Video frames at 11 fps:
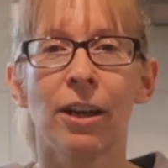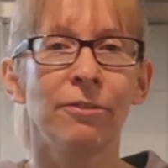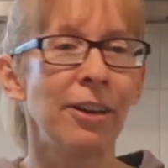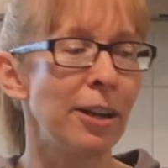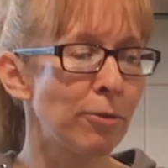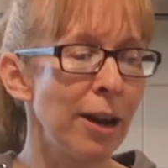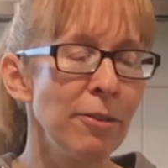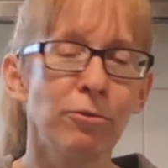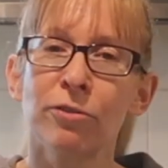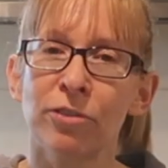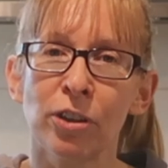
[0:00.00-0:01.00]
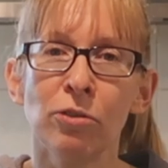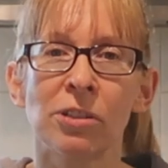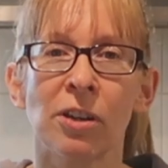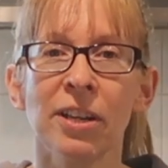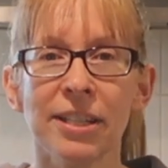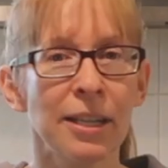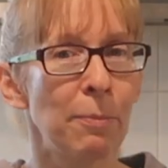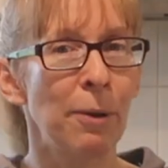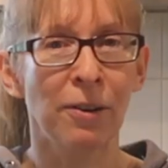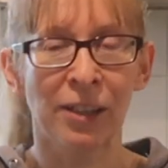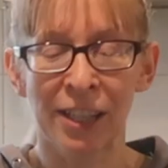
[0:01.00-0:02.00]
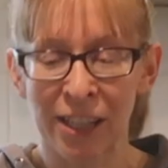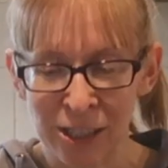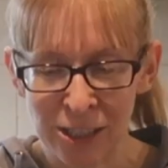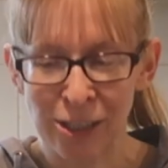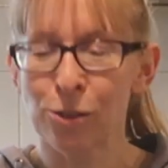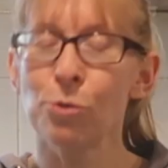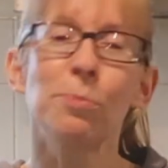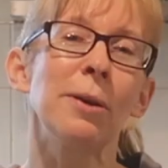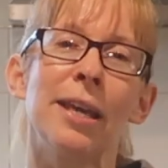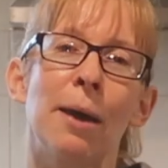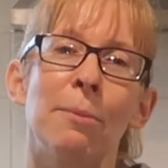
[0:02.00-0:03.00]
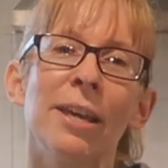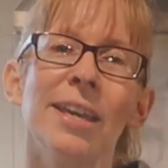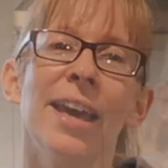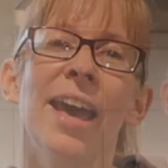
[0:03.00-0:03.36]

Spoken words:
I've had rave reviews on it. Apparently it is super yummy.